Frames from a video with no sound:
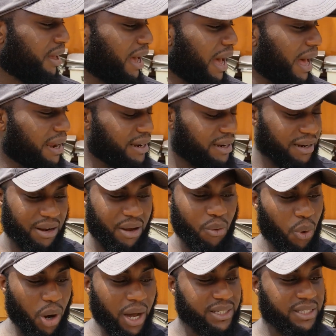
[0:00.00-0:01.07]
And it
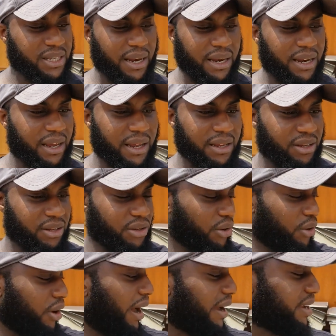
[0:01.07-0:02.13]
works, and
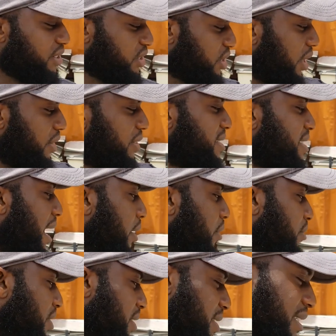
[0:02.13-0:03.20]
I can churn this
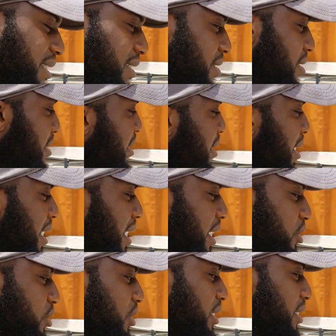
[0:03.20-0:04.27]
out. This is
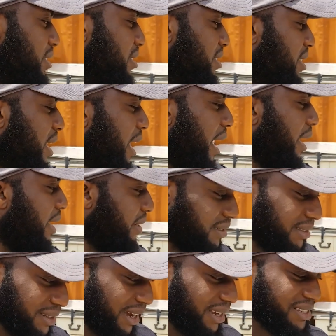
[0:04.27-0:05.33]
literally today
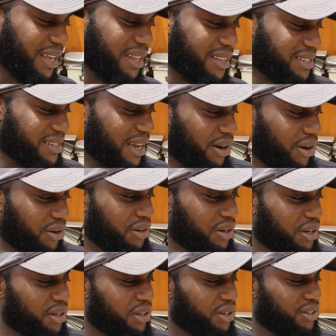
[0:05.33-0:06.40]
I set this out,
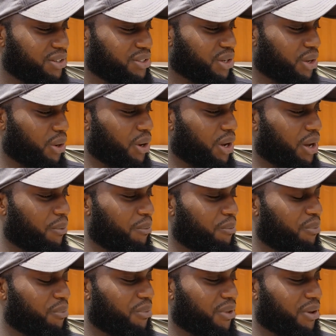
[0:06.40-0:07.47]
so
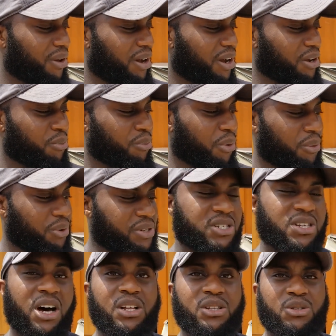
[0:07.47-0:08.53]
I can probably
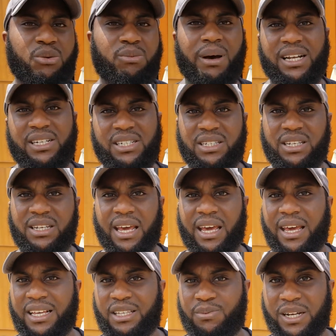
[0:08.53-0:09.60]
start 2 batches a
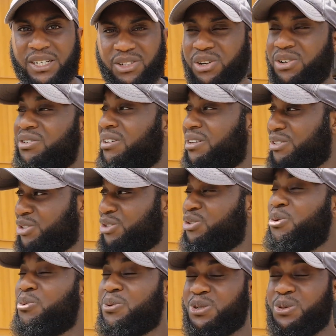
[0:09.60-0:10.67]
day, especially on
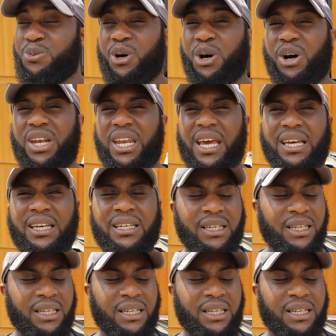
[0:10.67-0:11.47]
super hot day.